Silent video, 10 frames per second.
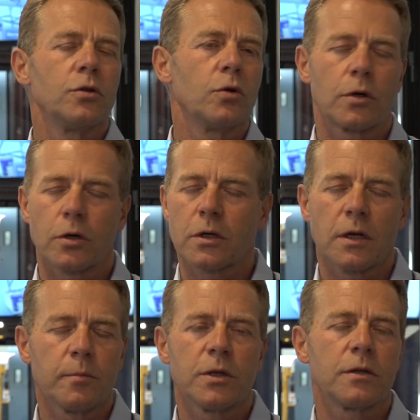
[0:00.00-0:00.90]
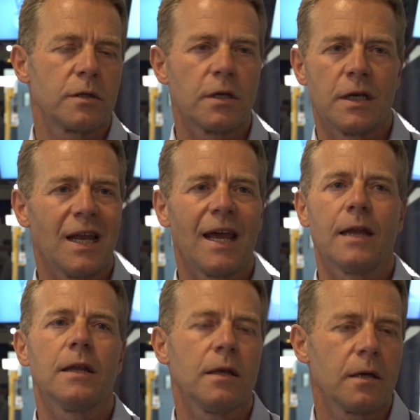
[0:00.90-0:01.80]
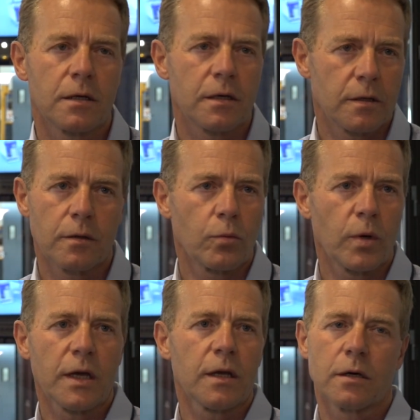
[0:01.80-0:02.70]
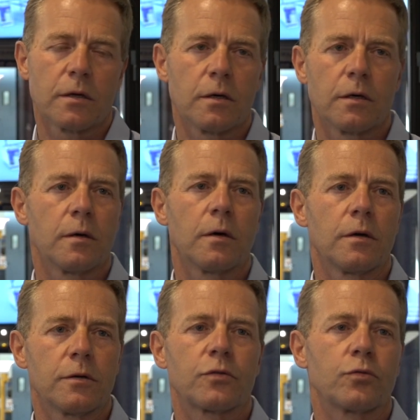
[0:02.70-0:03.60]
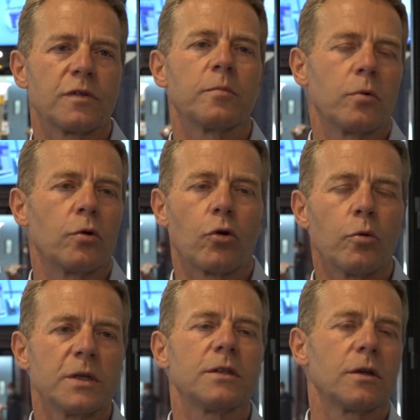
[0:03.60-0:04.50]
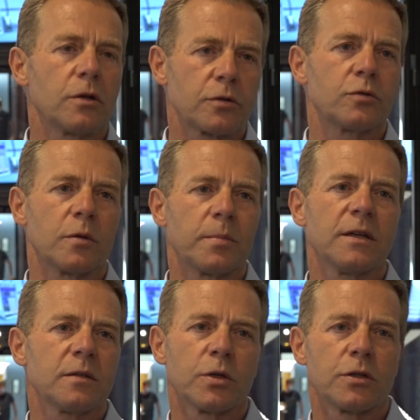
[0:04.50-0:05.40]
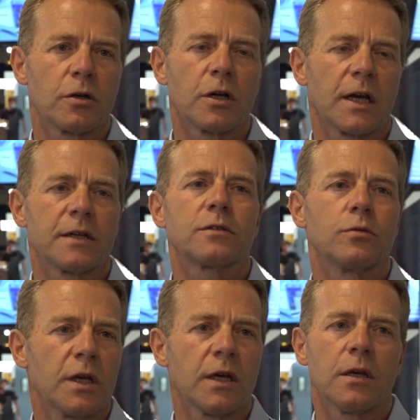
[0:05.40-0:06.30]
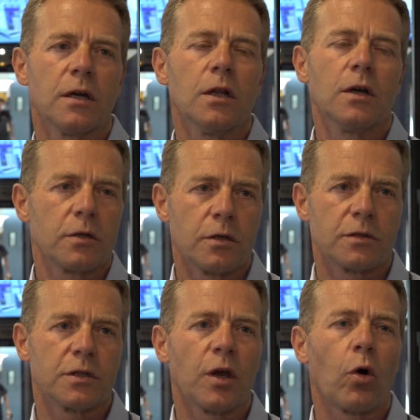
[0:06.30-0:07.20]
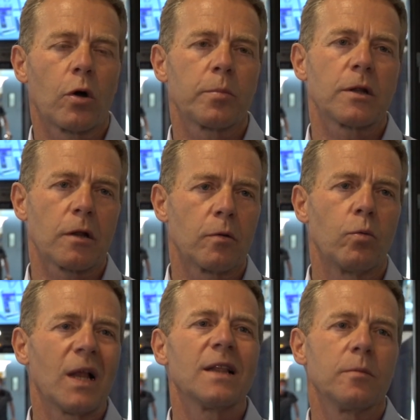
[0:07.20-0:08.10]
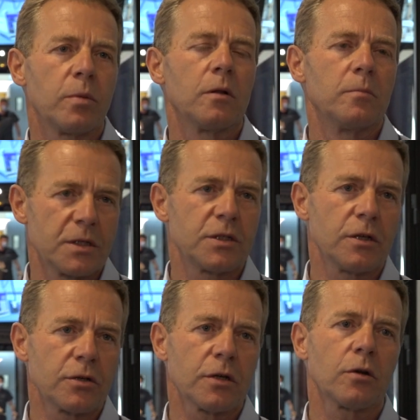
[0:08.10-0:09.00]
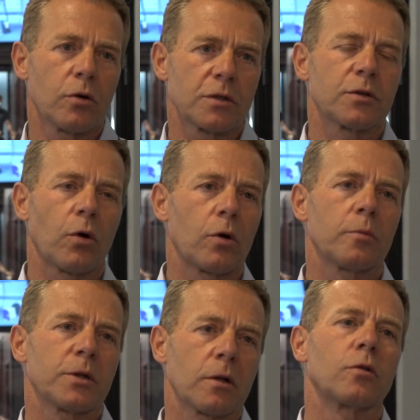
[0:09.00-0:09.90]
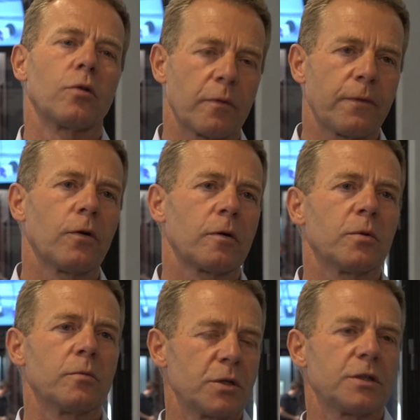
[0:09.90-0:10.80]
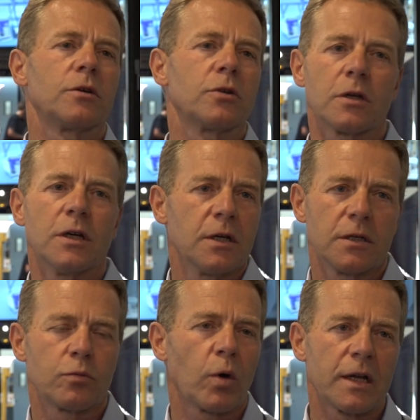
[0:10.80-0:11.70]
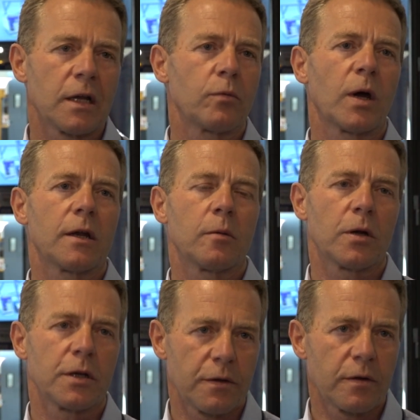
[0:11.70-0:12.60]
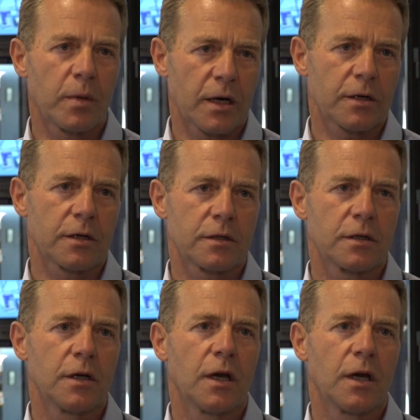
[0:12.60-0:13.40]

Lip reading: You are not limited in any way through the raw material to the base material, as today the orbital weldable material or the orbital conform material is widely available in the market.